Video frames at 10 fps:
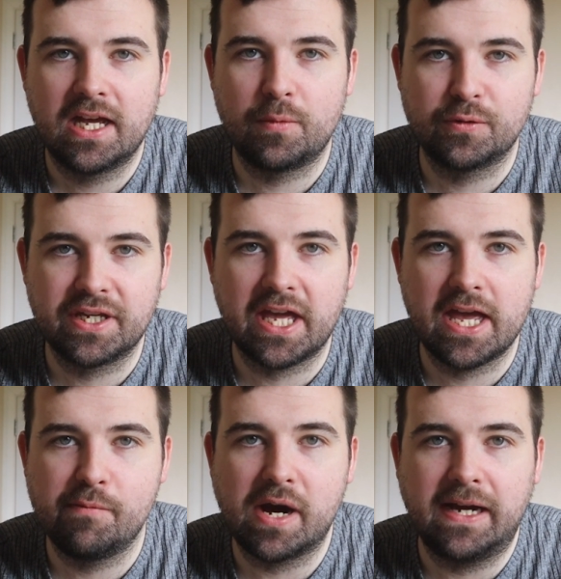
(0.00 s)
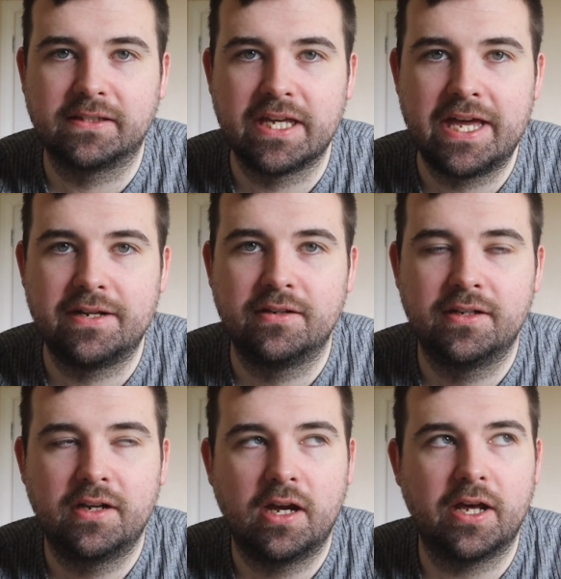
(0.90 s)
about the game back then,
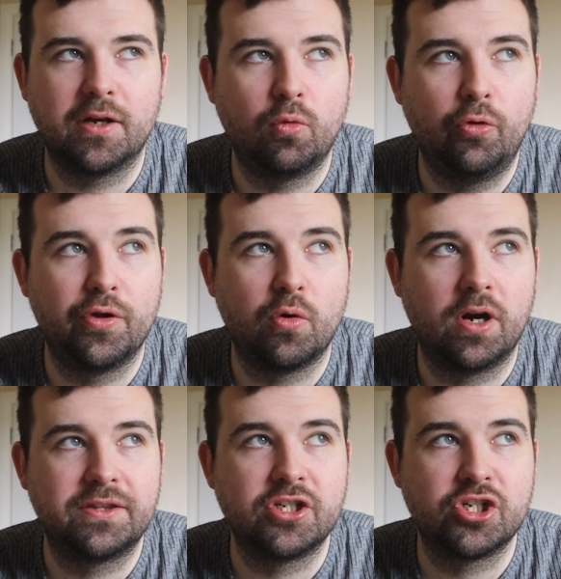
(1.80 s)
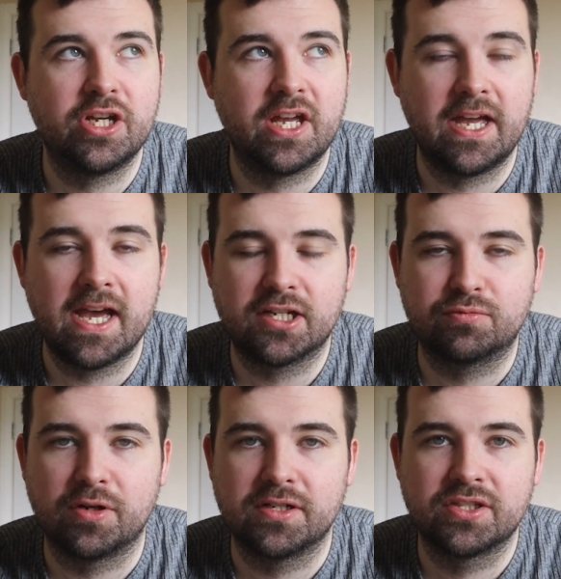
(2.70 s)
and I wonder what the G A A
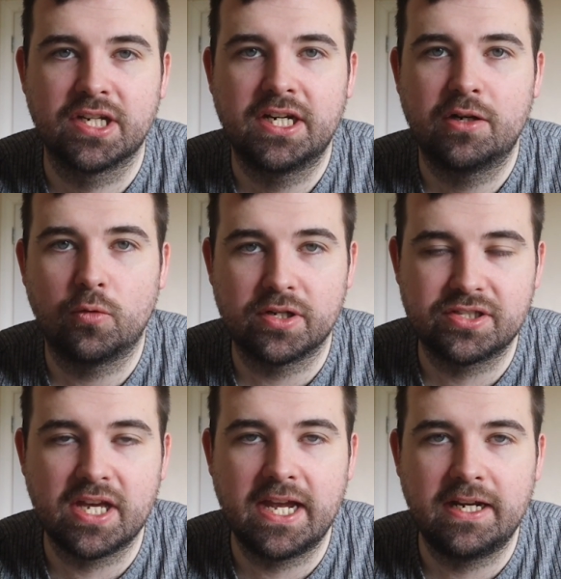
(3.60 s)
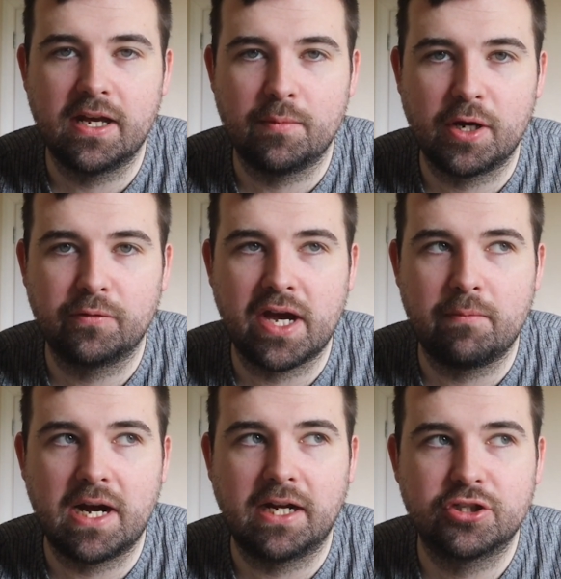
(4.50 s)
experts were saying about that
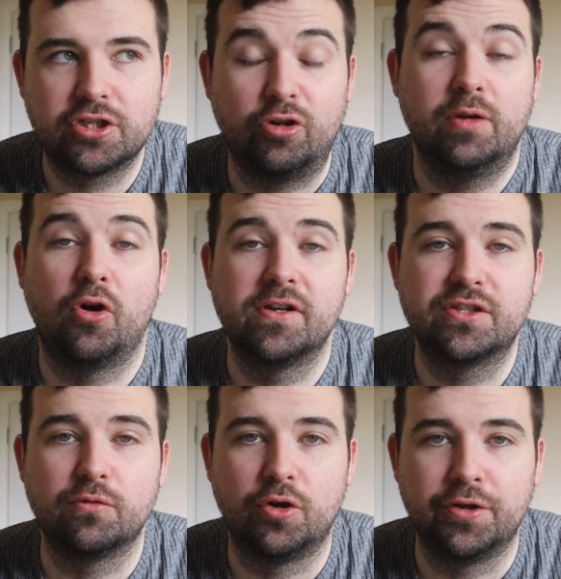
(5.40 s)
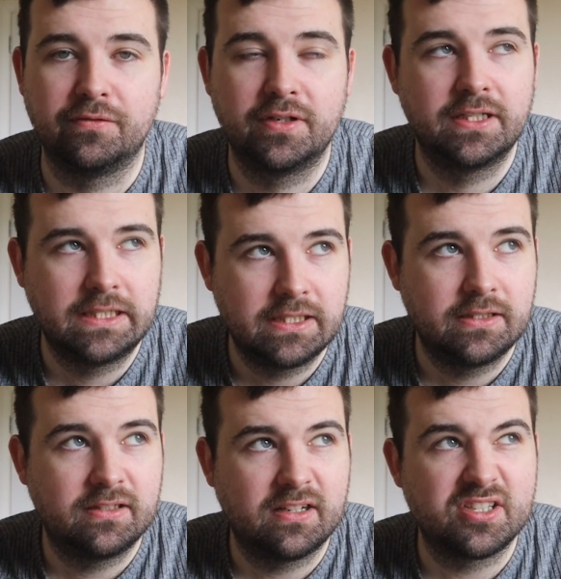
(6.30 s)
match. Three points to one.
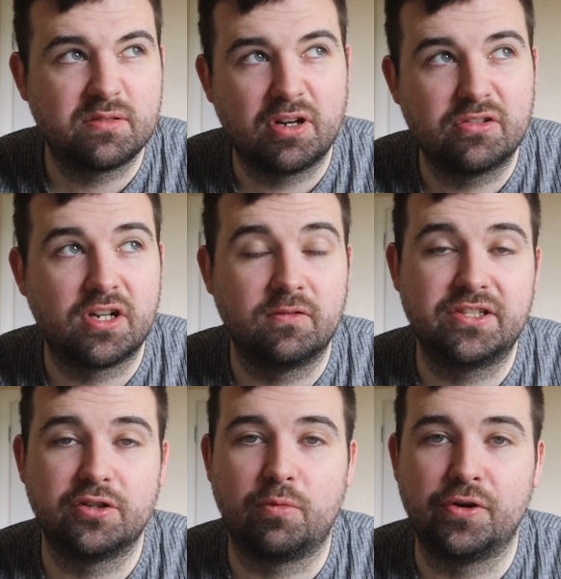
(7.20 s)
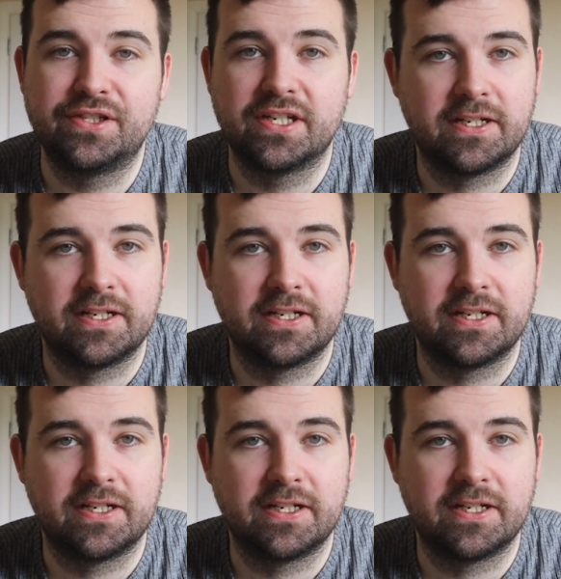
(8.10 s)
I suppose only two points in